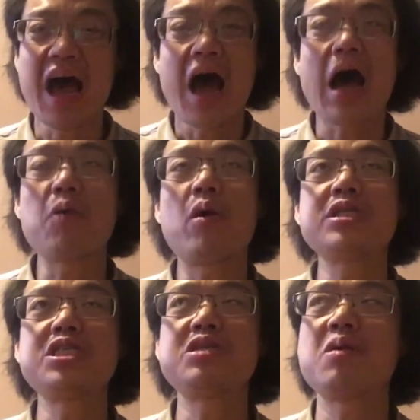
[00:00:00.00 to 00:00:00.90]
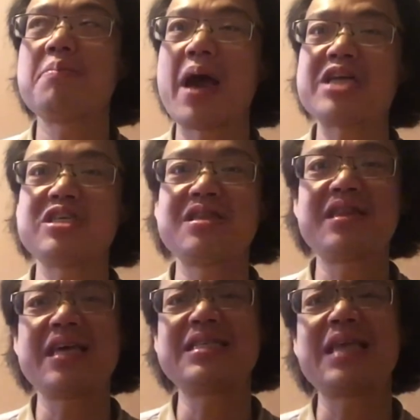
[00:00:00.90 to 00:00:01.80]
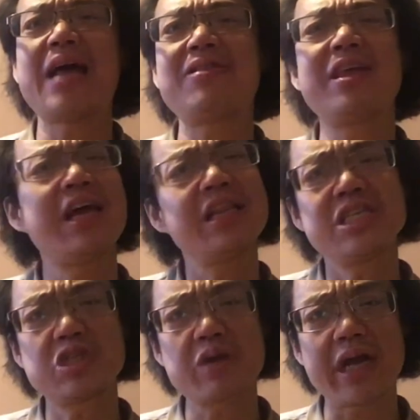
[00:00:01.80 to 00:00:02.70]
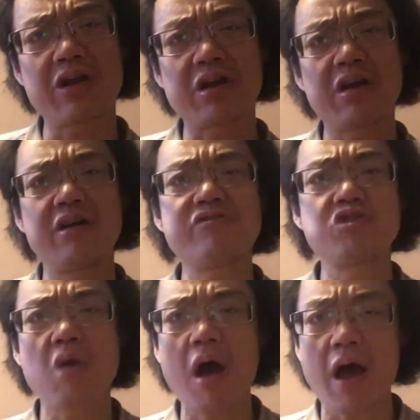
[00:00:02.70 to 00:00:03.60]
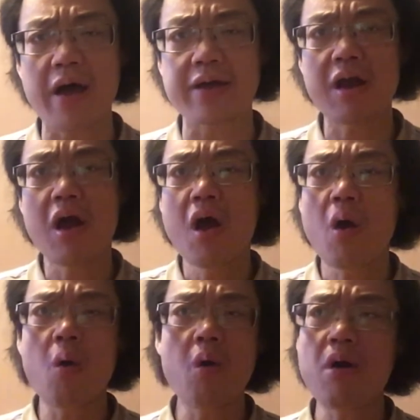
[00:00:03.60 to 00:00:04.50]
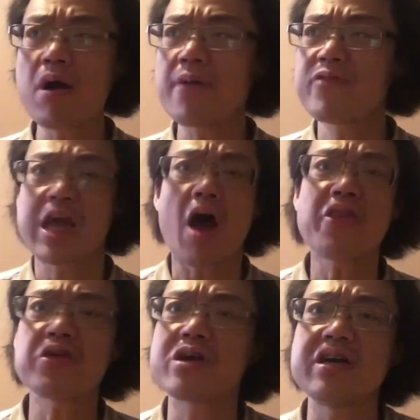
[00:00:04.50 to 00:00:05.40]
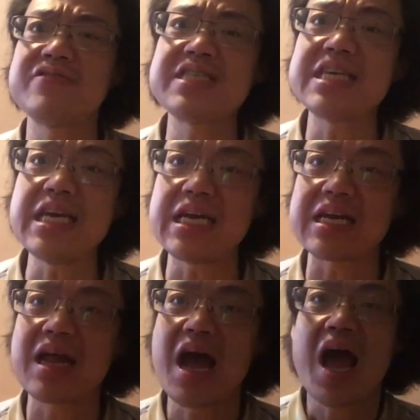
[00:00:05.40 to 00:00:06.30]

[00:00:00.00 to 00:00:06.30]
I want you to imagine things that the illustrator could have drawn or the author could have seen.